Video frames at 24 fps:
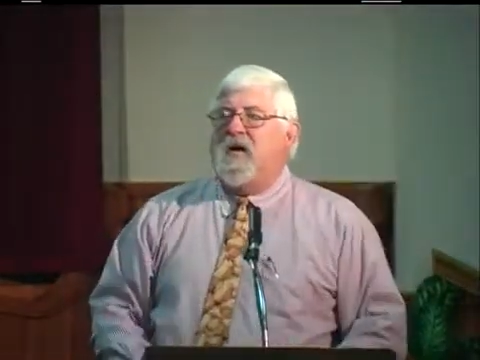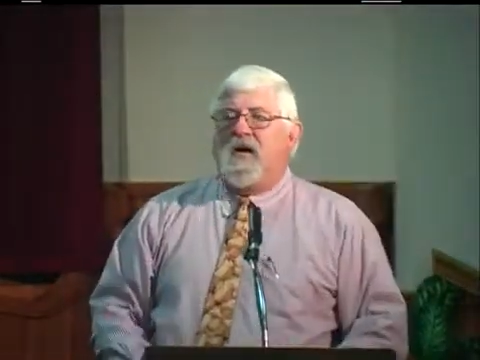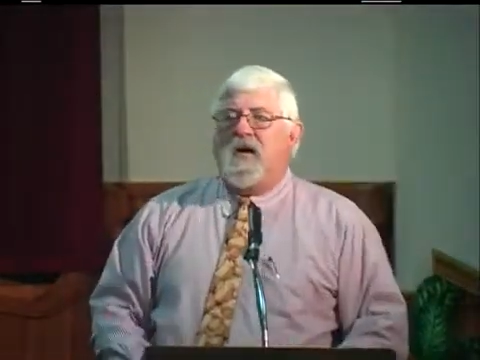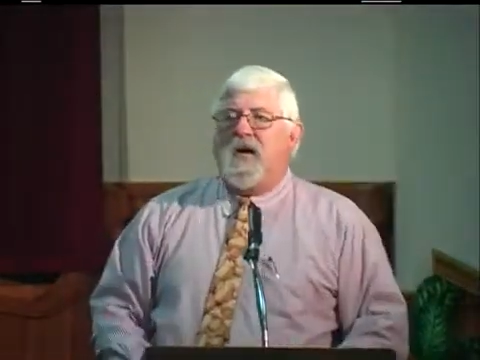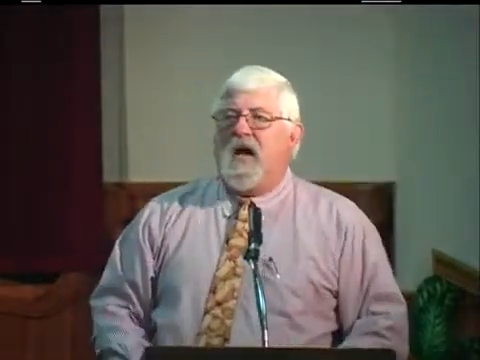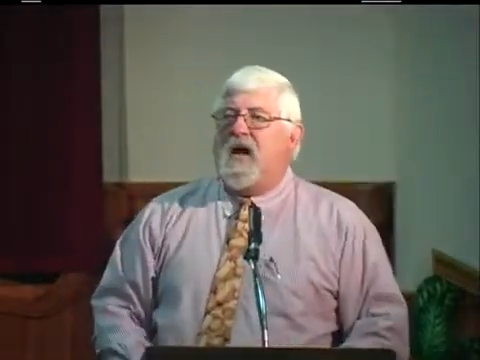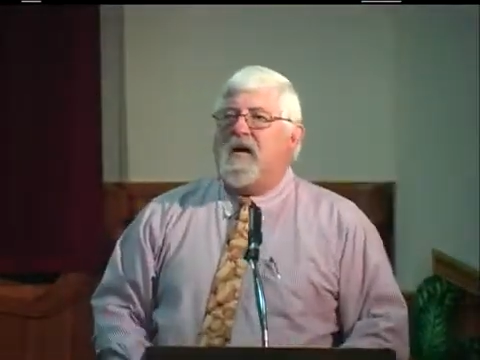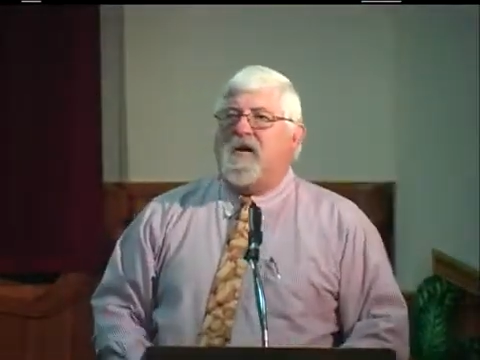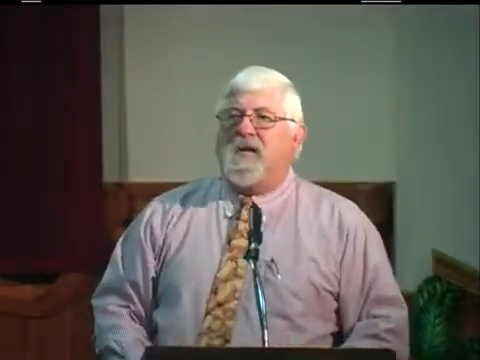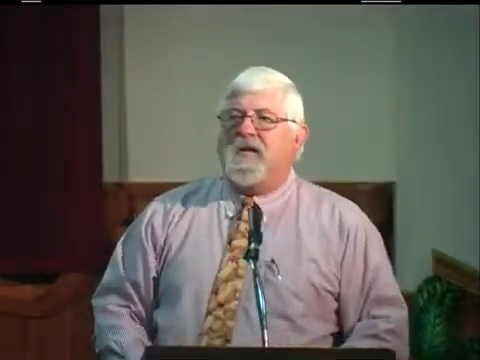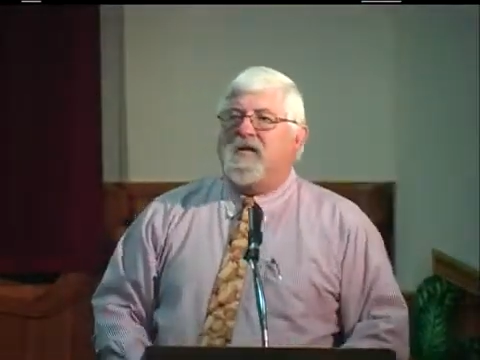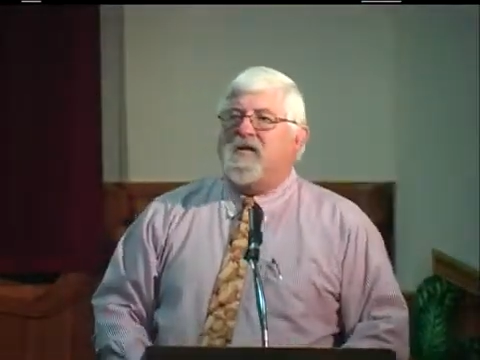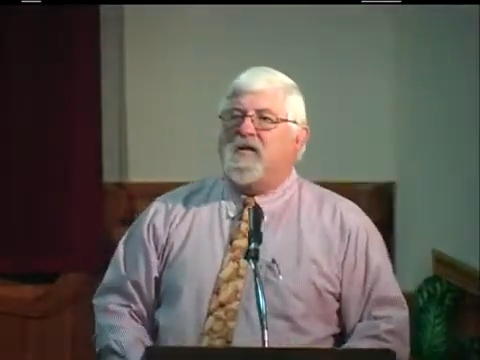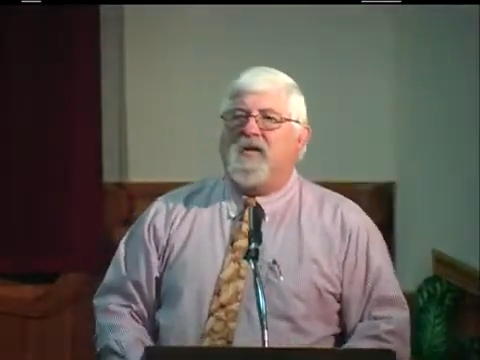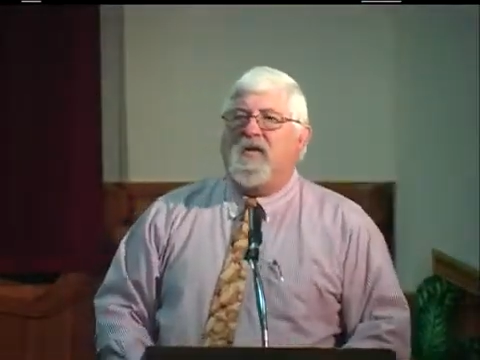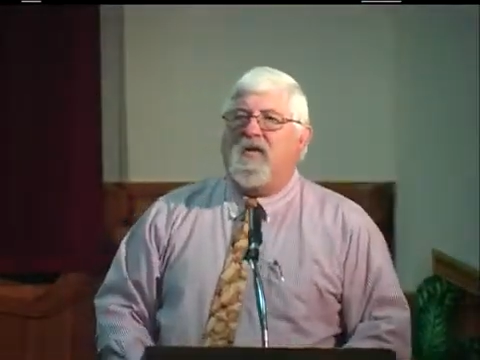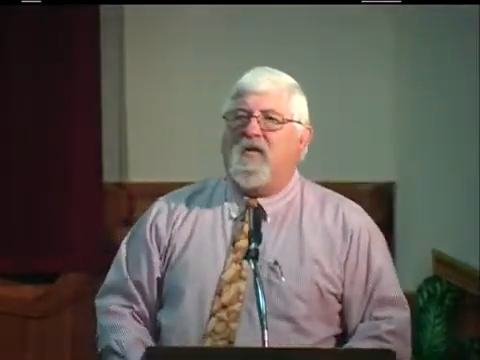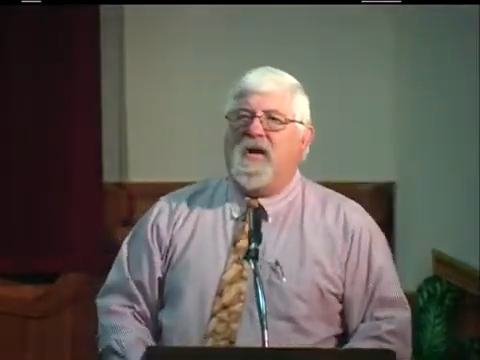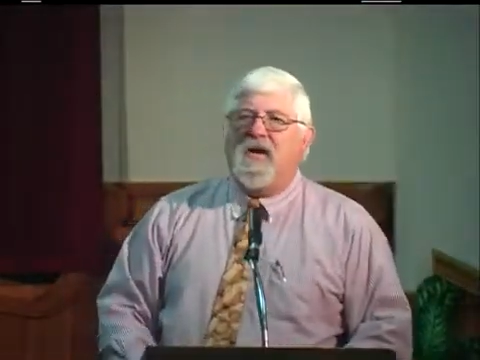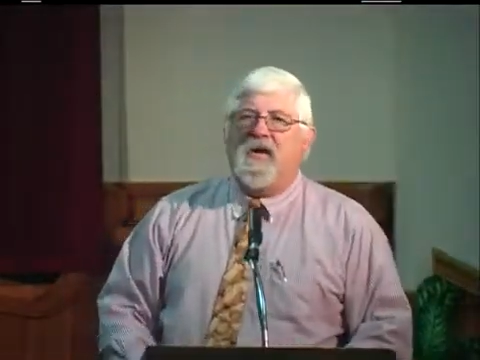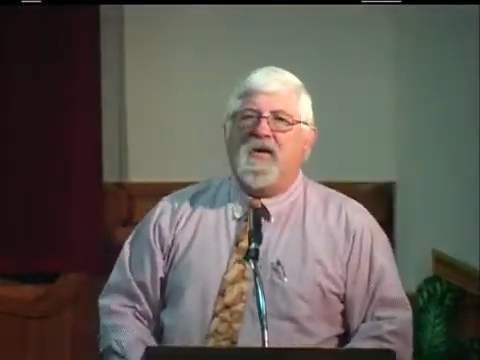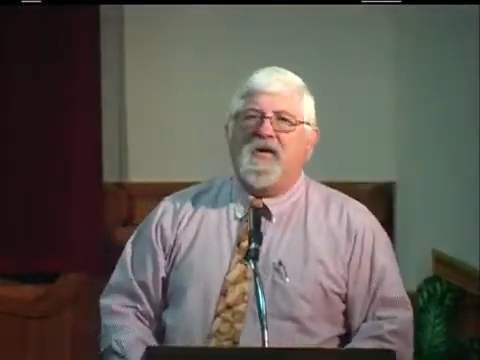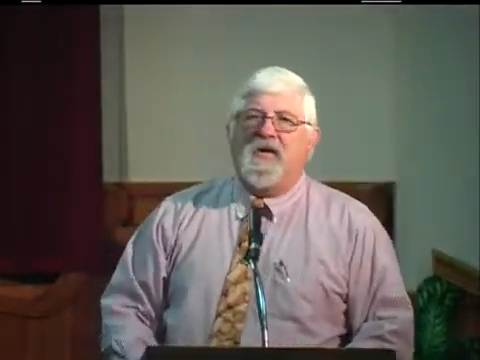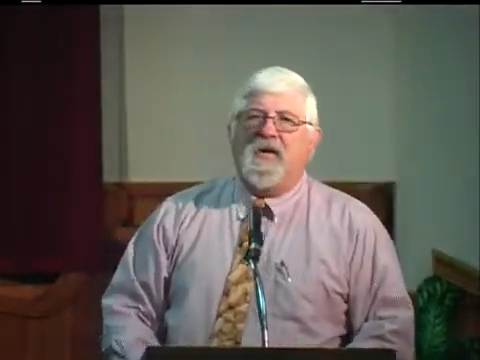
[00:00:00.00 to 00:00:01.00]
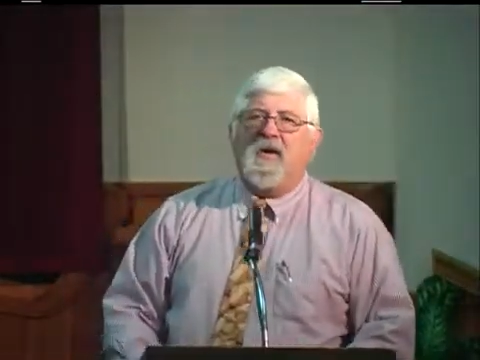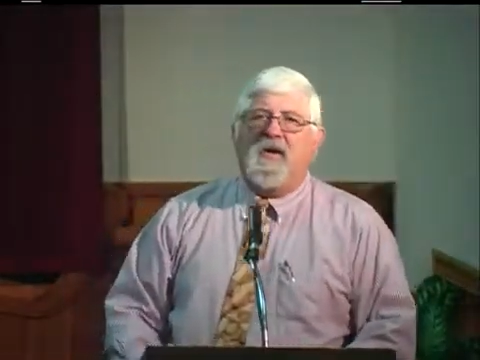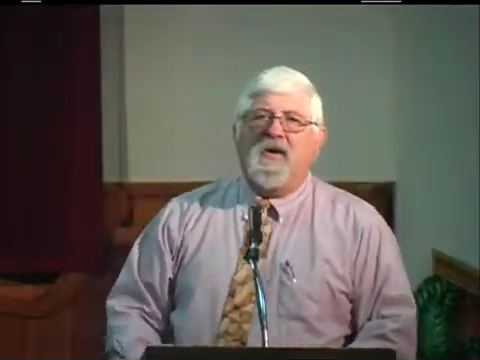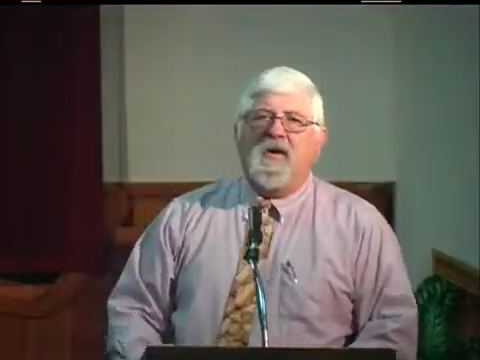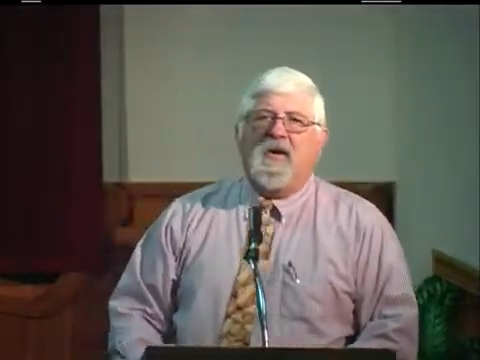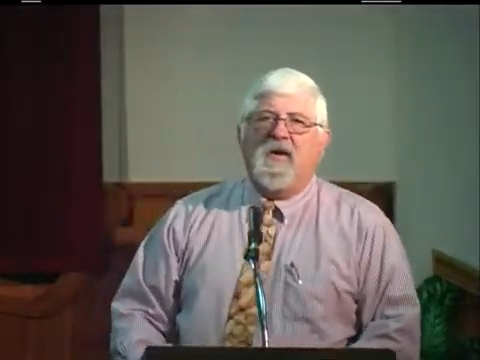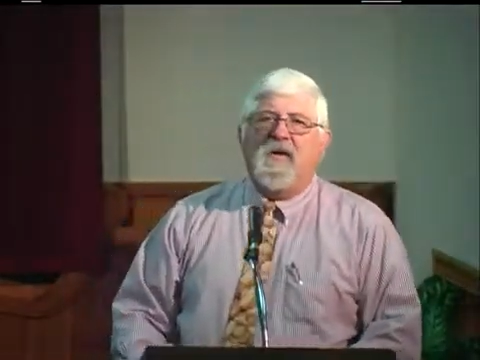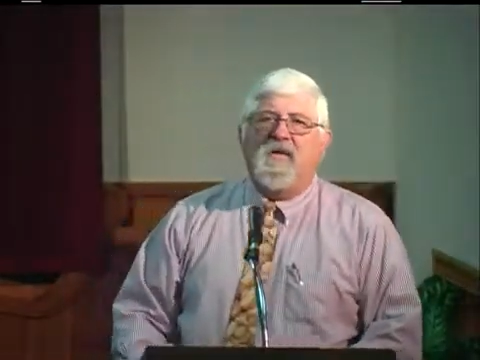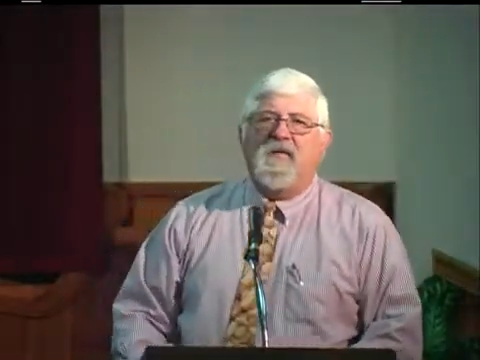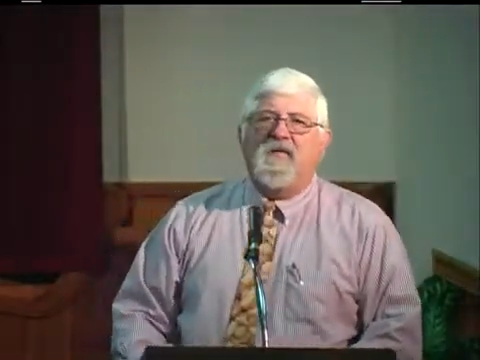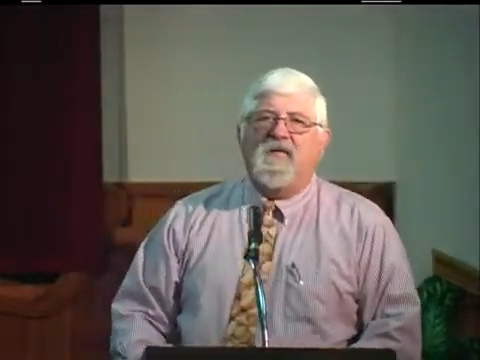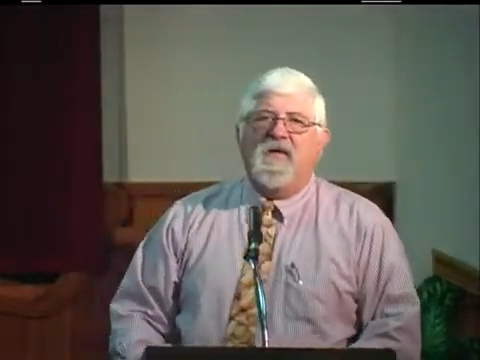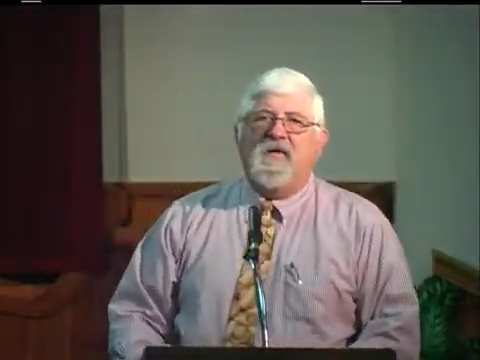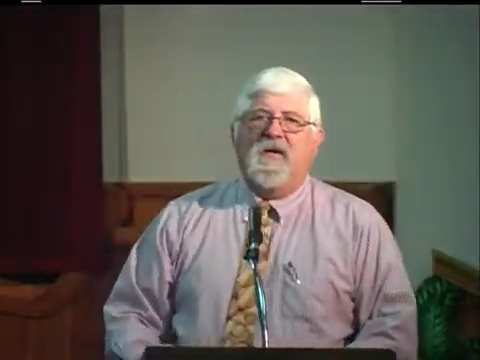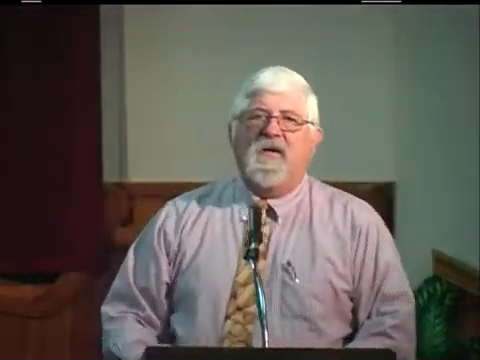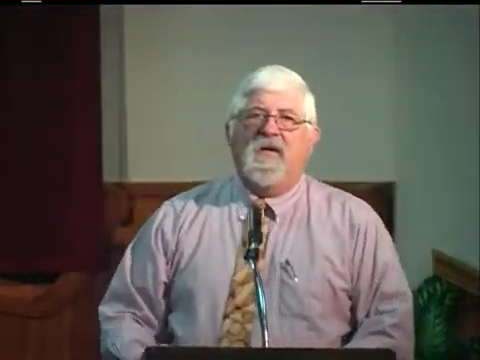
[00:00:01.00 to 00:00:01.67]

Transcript: God doesn't grade on the curve.